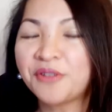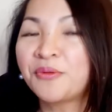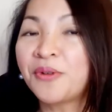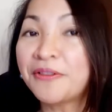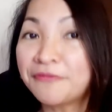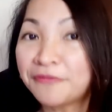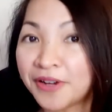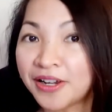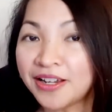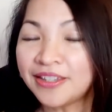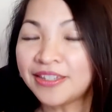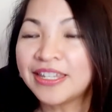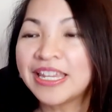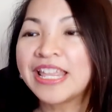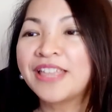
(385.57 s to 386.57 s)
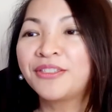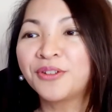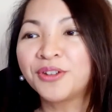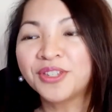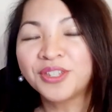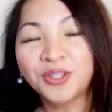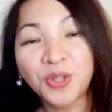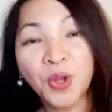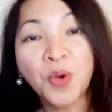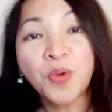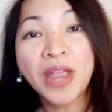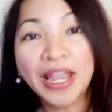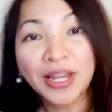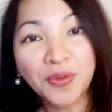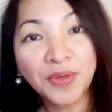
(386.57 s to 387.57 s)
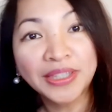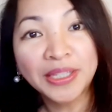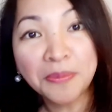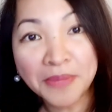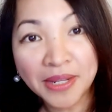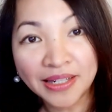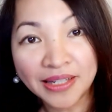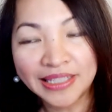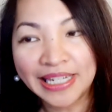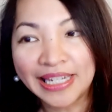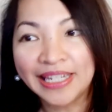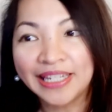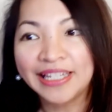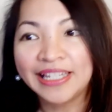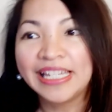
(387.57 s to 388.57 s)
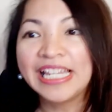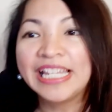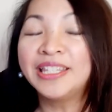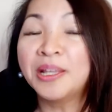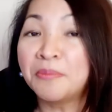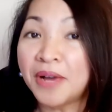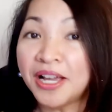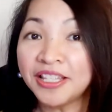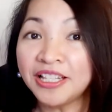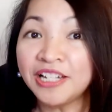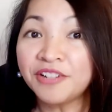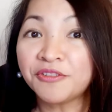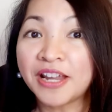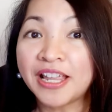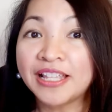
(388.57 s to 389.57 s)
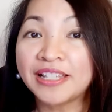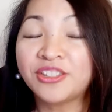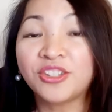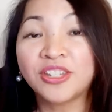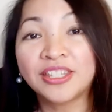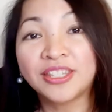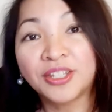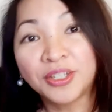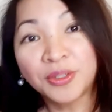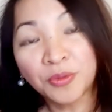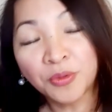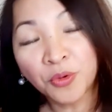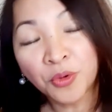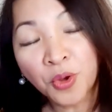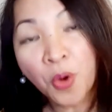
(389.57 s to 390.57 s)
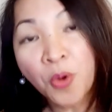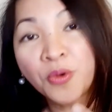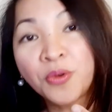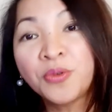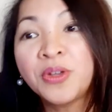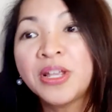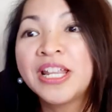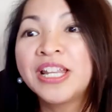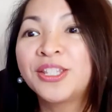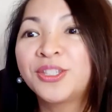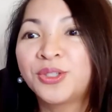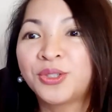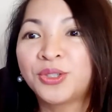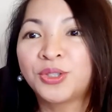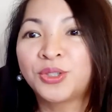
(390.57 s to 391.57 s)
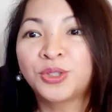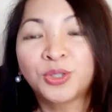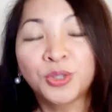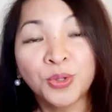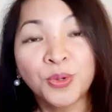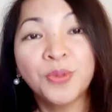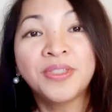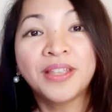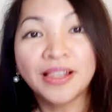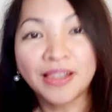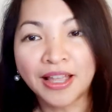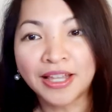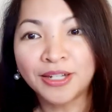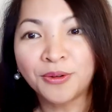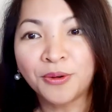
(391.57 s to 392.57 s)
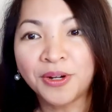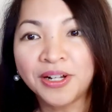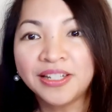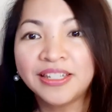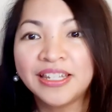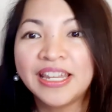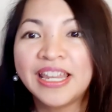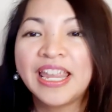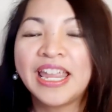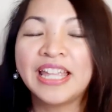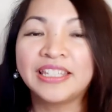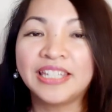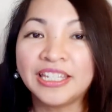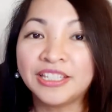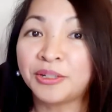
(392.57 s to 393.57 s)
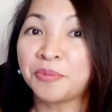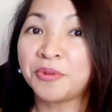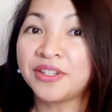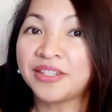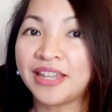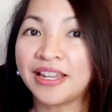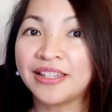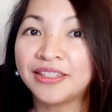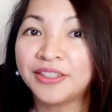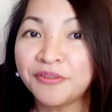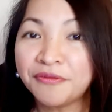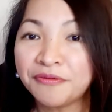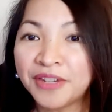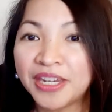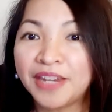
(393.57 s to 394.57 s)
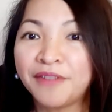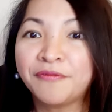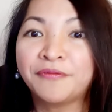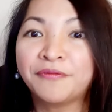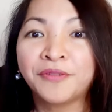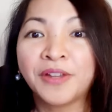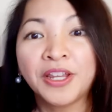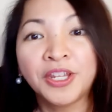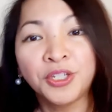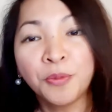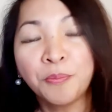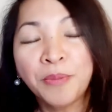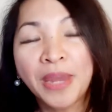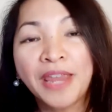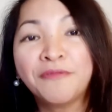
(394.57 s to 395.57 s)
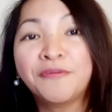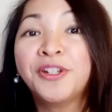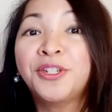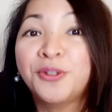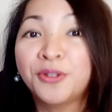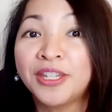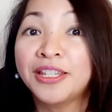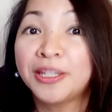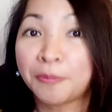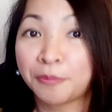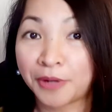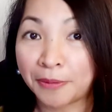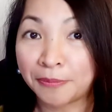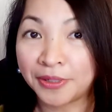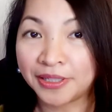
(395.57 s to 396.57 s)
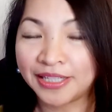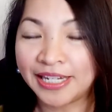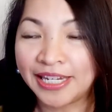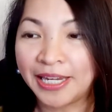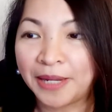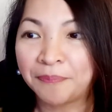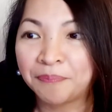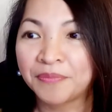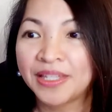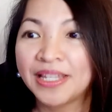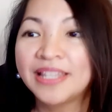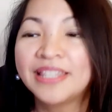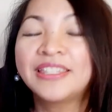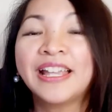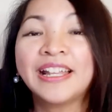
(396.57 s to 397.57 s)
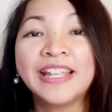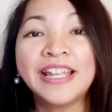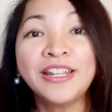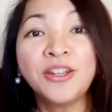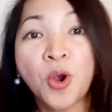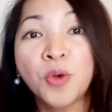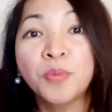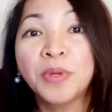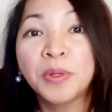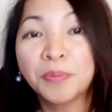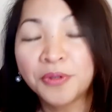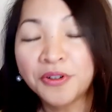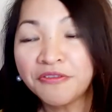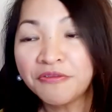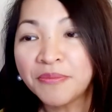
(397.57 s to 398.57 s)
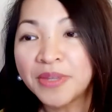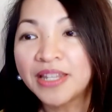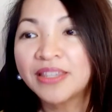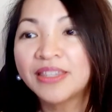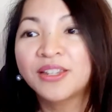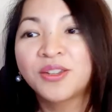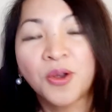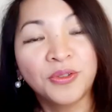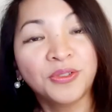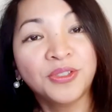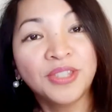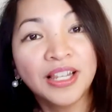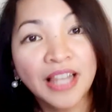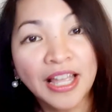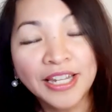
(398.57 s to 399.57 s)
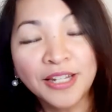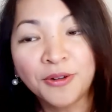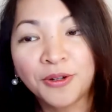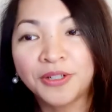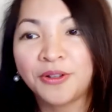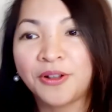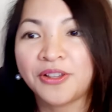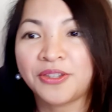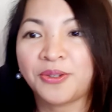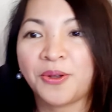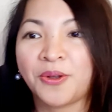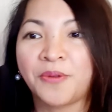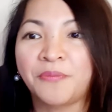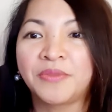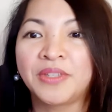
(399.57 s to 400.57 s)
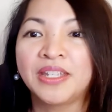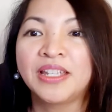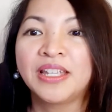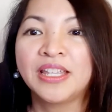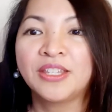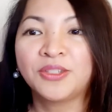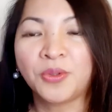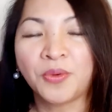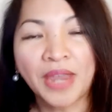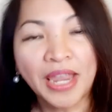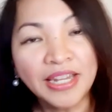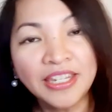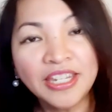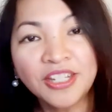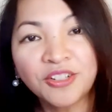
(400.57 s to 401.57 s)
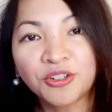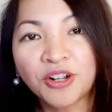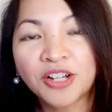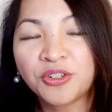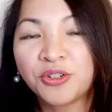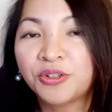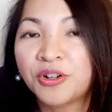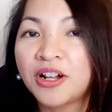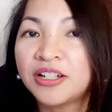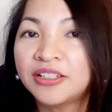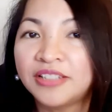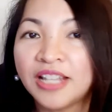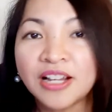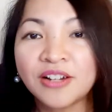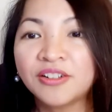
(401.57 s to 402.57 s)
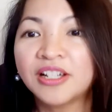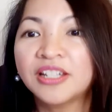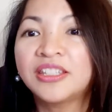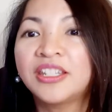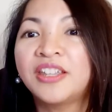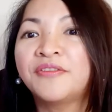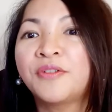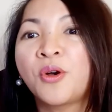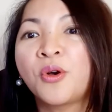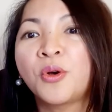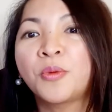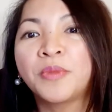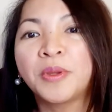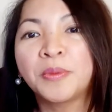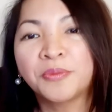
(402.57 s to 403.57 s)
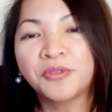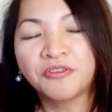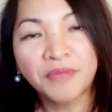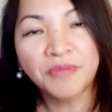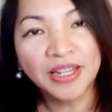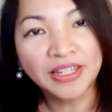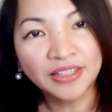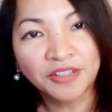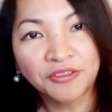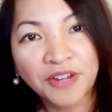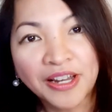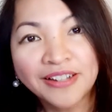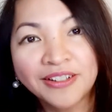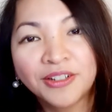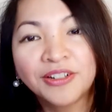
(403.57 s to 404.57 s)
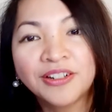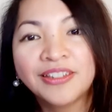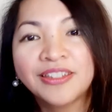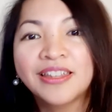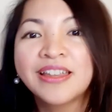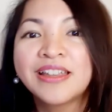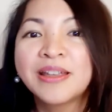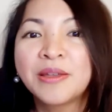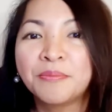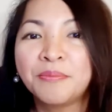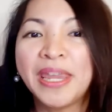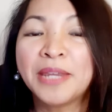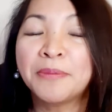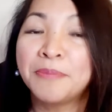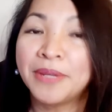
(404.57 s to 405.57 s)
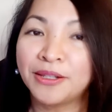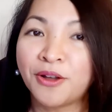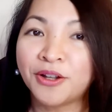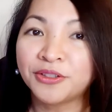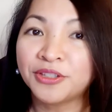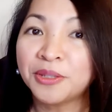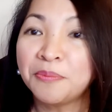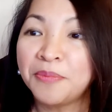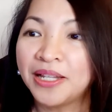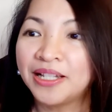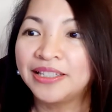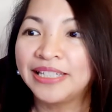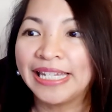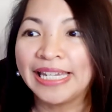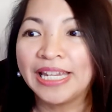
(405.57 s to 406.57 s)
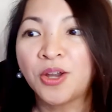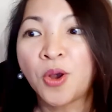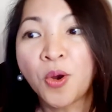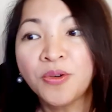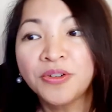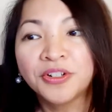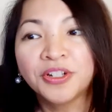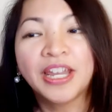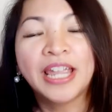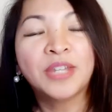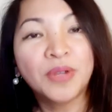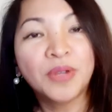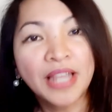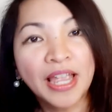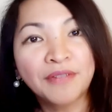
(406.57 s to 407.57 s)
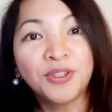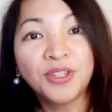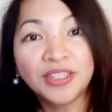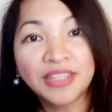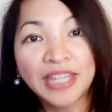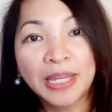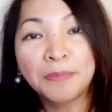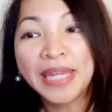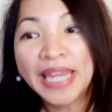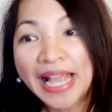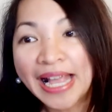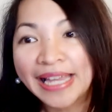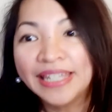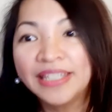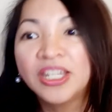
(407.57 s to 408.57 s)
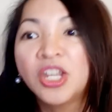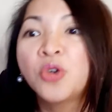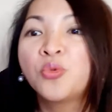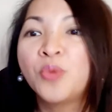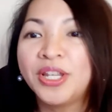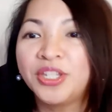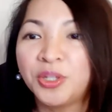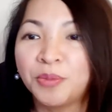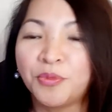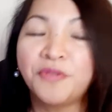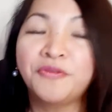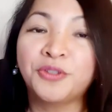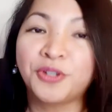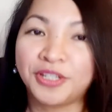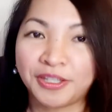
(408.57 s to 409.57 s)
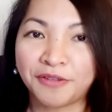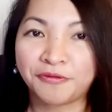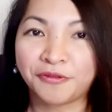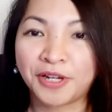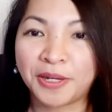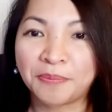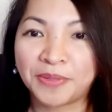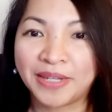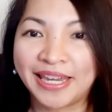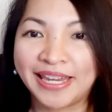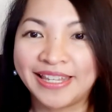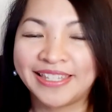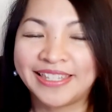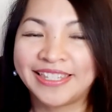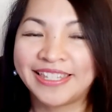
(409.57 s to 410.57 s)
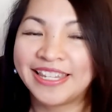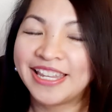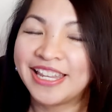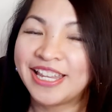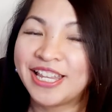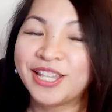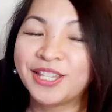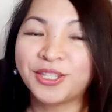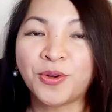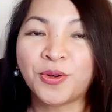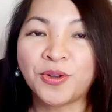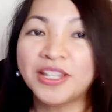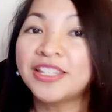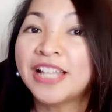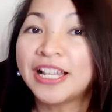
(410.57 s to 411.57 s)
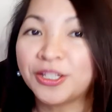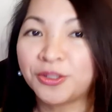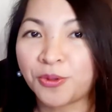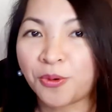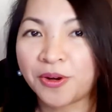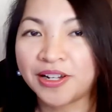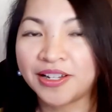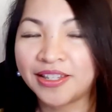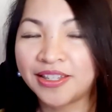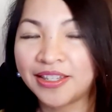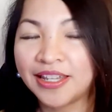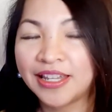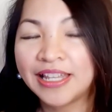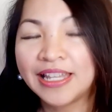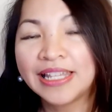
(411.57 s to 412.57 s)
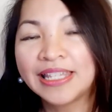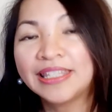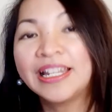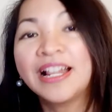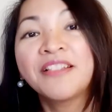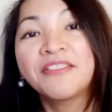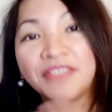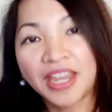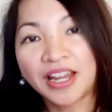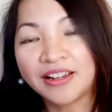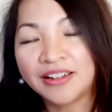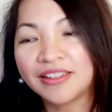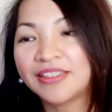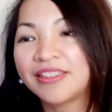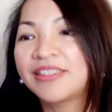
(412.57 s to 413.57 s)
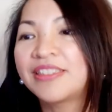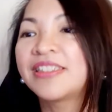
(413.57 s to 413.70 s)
Well, first, there is no equity building. The monthly rent just go to the landlord and it represents the fee you pay for using the property. Second, home improvements go to the landlord also. So any structural, decorative home improvements that renters make belong to the building owner and will have to stay behind when you move to a different place. So it's not yours, it's still theirs.